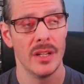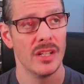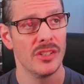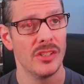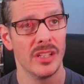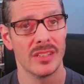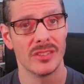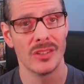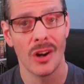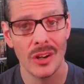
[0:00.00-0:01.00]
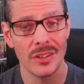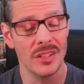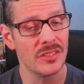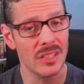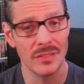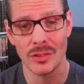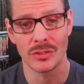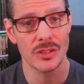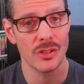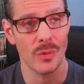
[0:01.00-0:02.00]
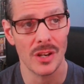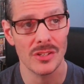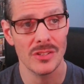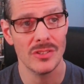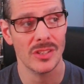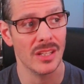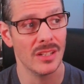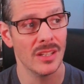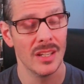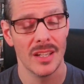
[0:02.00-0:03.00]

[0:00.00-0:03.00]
She gets caught in these difficult situations and